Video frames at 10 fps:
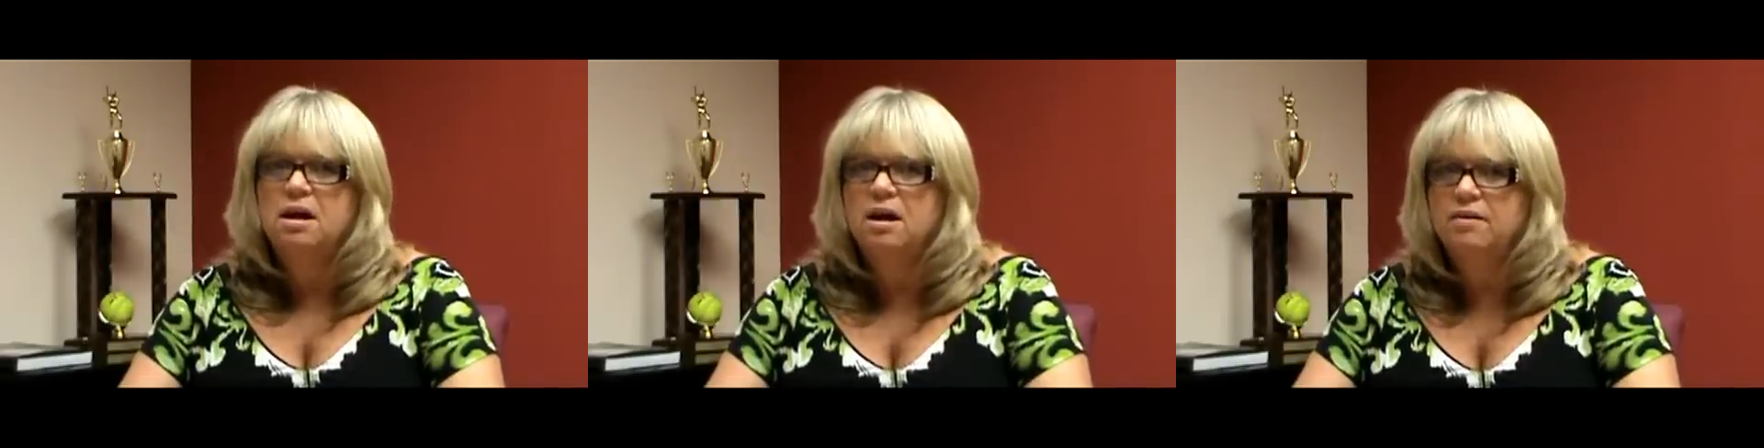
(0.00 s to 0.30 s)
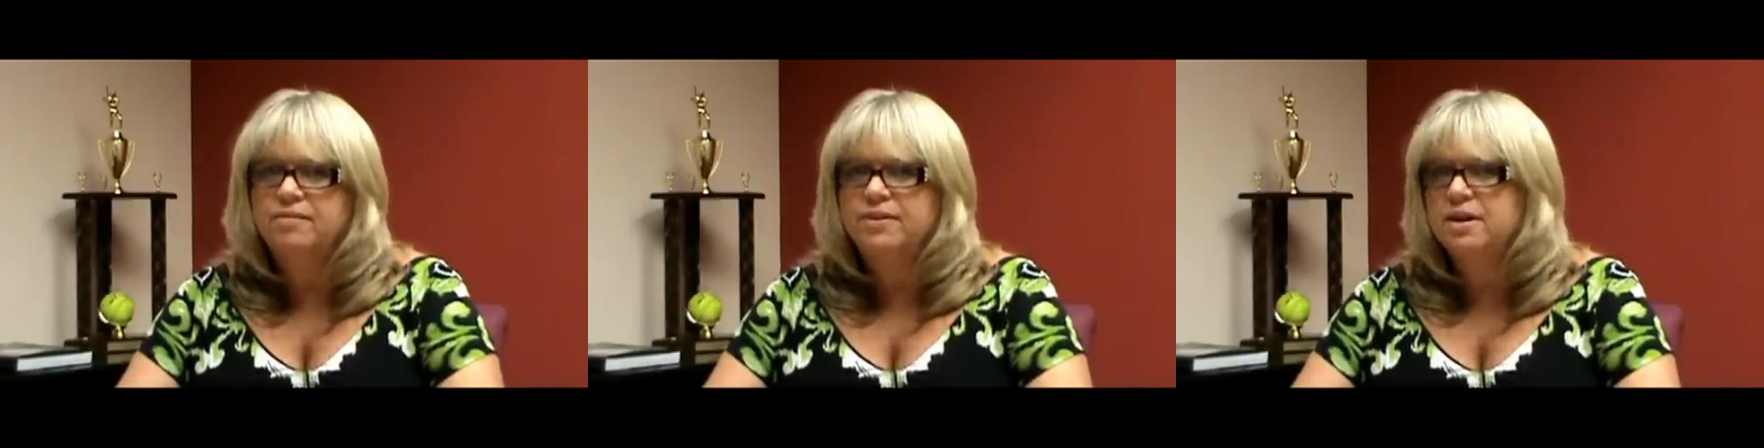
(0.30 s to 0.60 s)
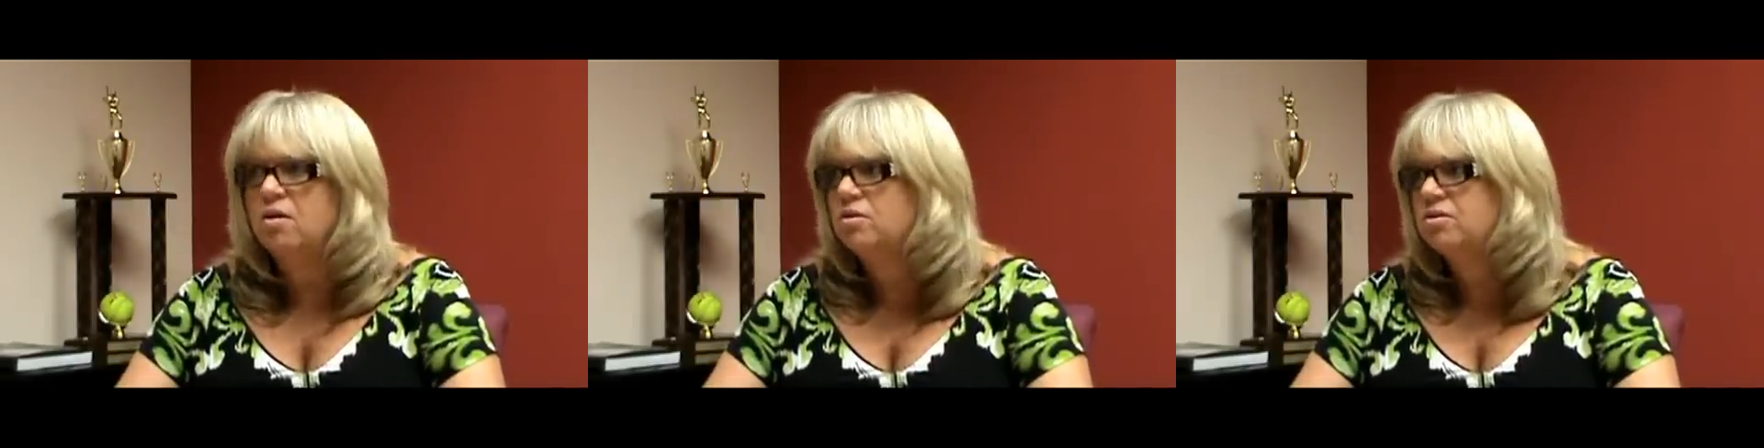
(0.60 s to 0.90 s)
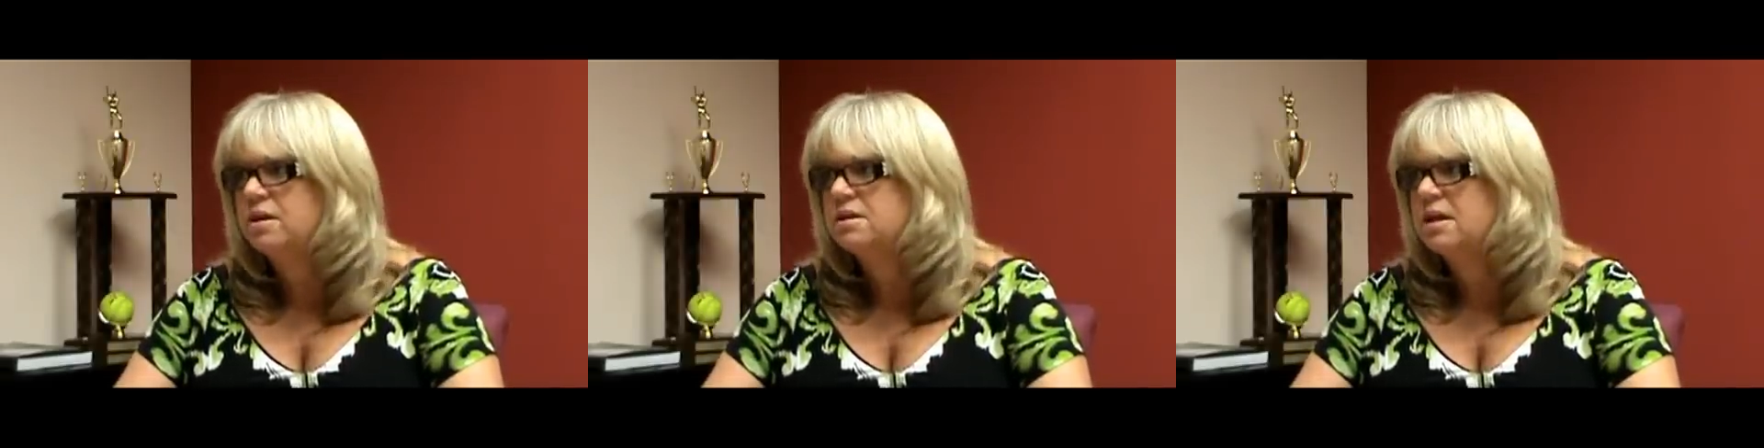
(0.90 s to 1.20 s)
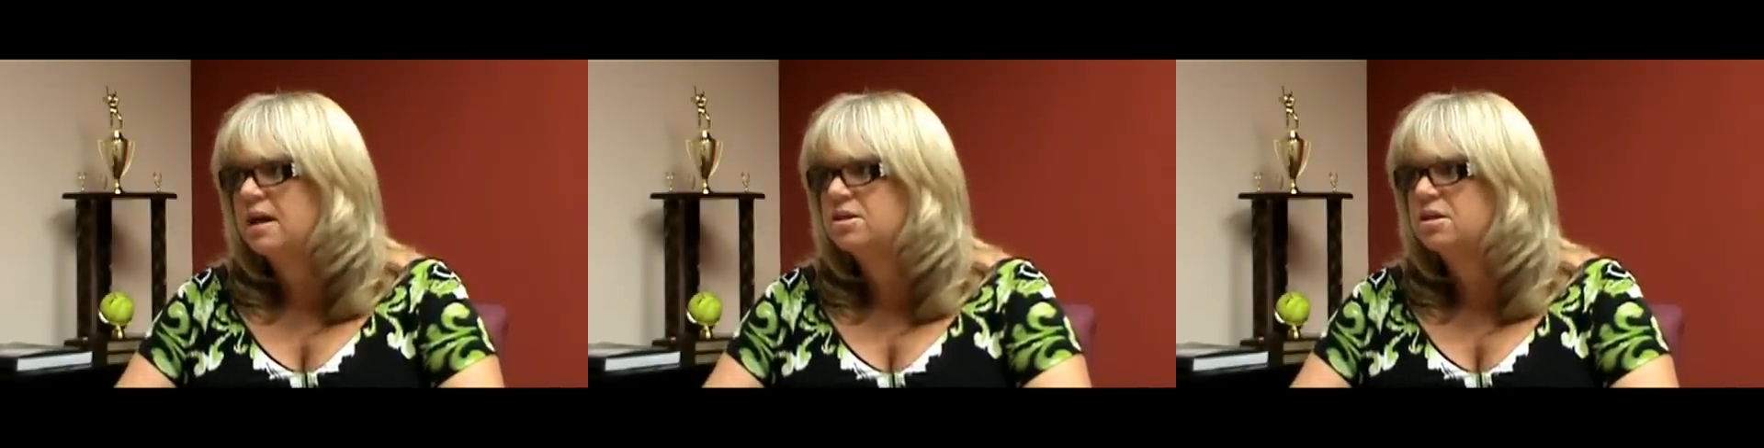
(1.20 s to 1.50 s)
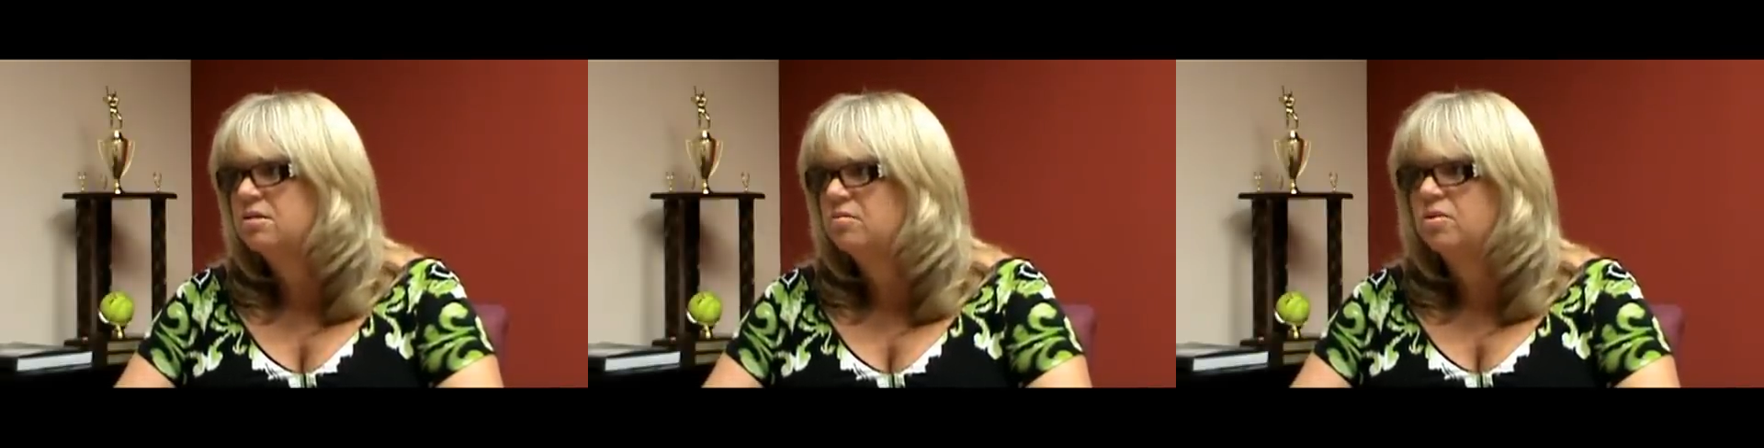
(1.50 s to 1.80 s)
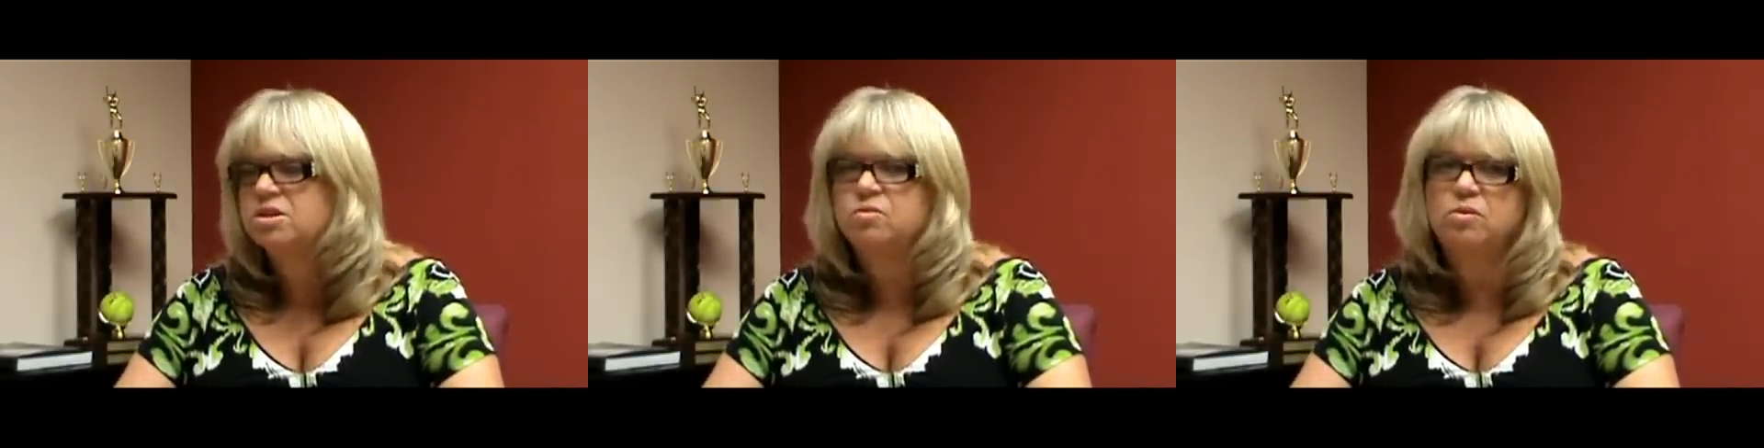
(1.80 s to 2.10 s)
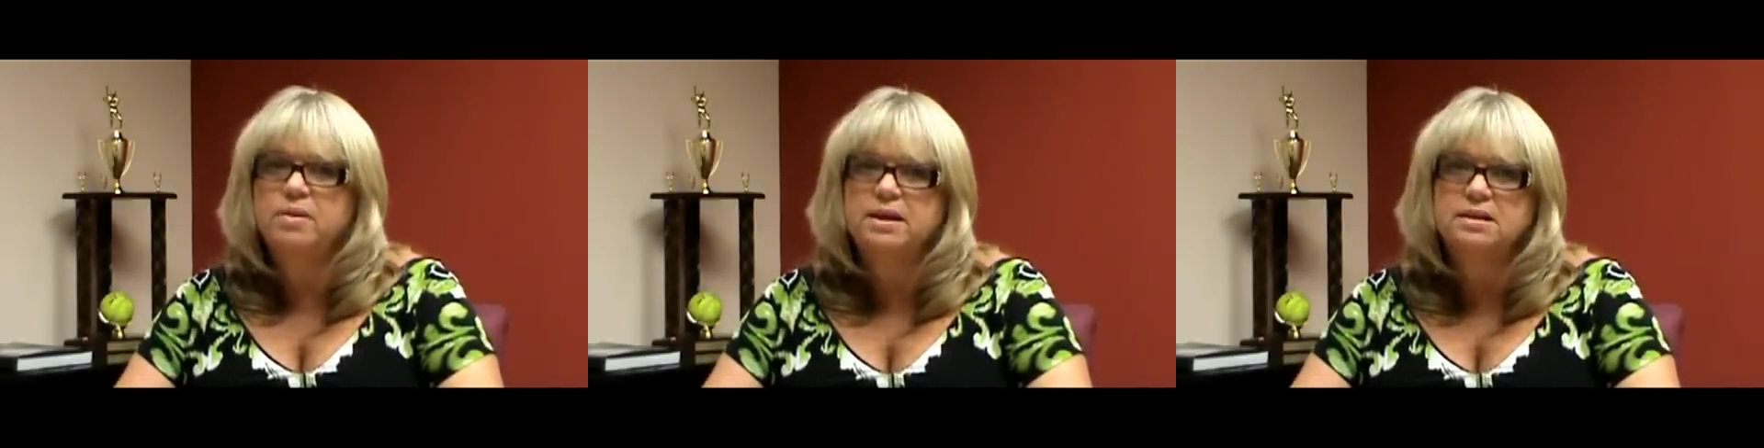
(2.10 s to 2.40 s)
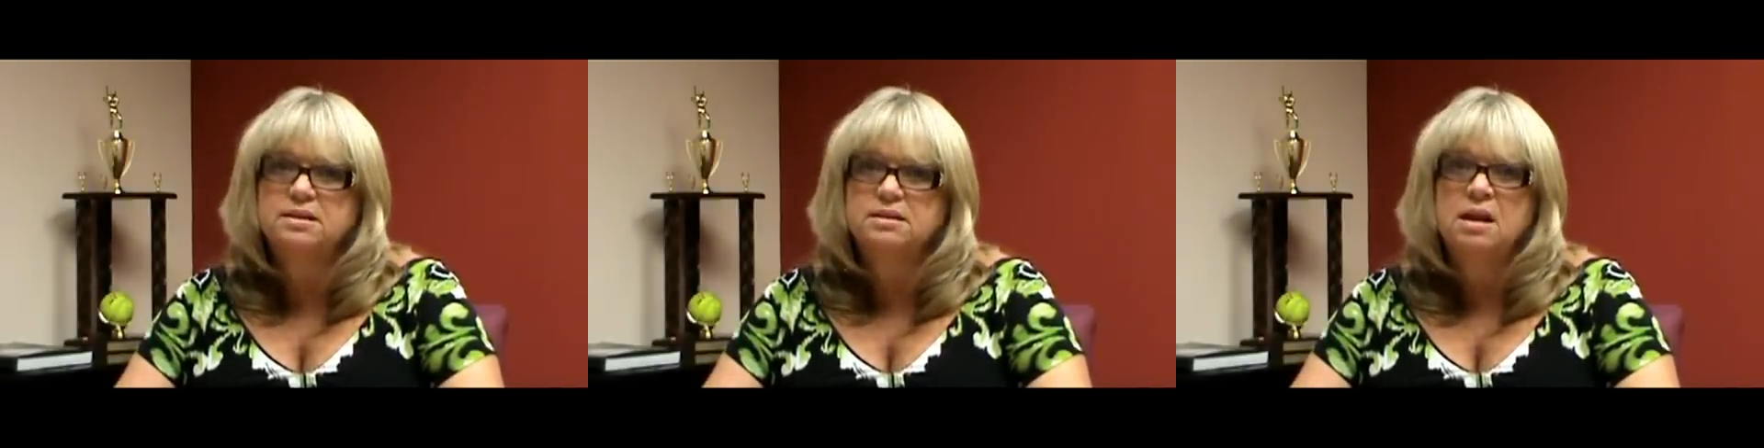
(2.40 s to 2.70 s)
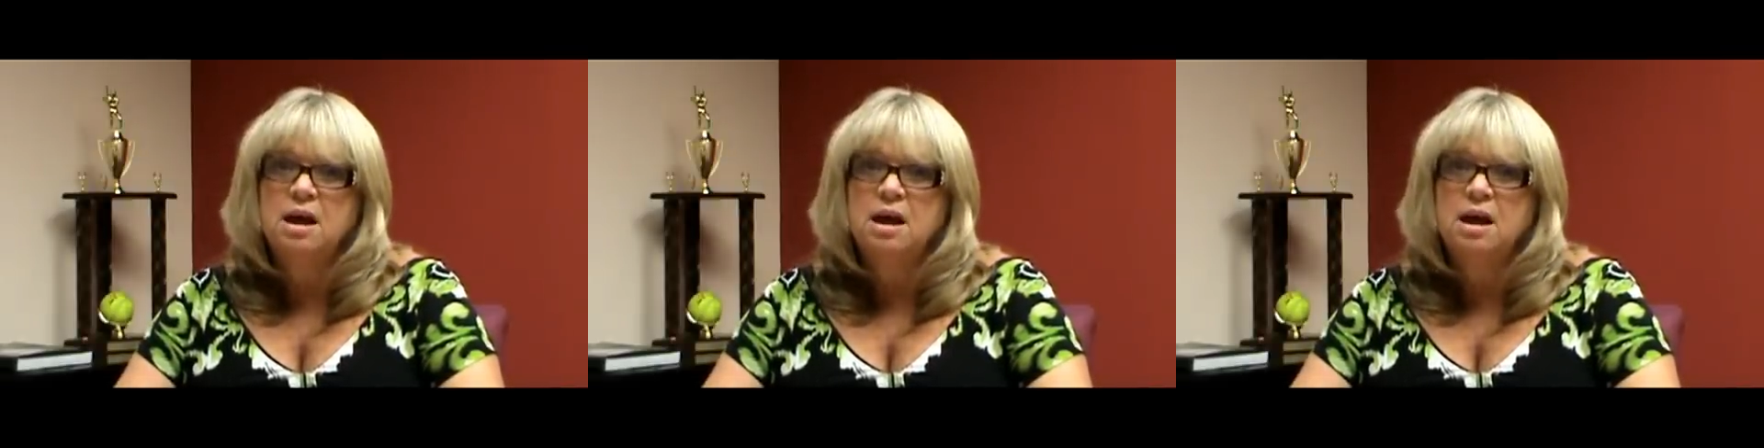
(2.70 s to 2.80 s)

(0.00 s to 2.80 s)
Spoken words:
of the whole transaction, which will make it